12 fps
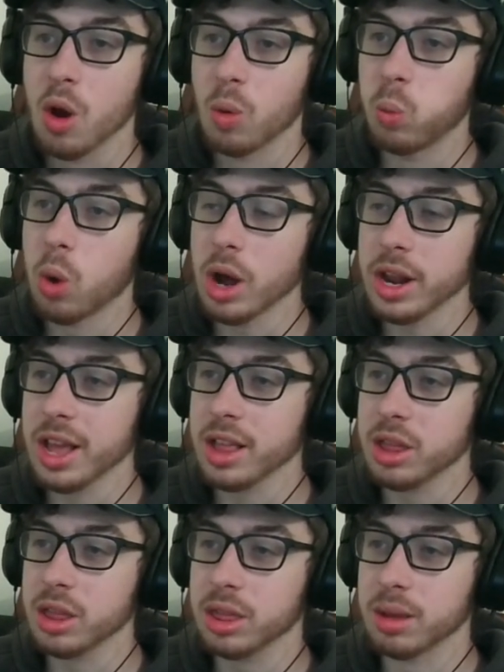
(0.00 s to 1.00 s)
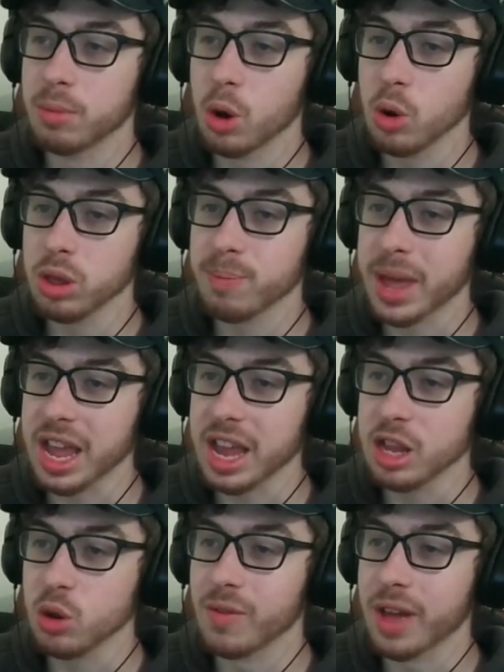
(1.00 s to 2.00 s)
what is the most
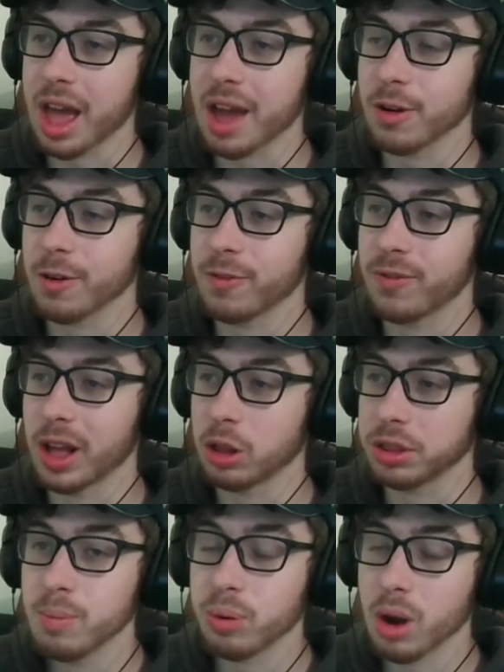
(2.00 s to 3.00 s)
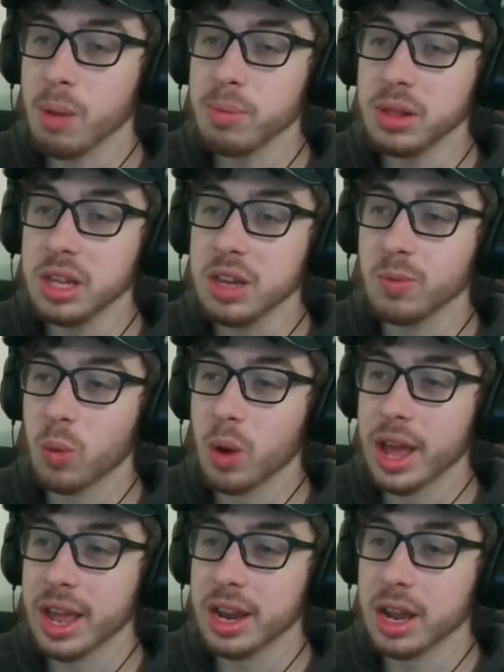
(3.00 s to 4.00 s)
pain you have ever felt? Probably
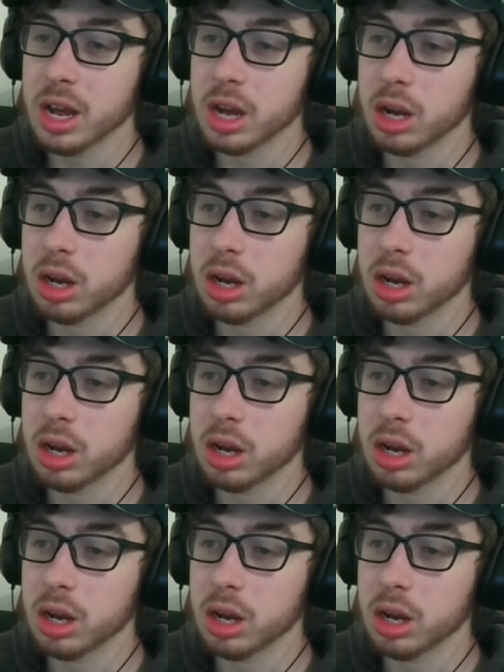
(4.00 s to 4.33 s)
when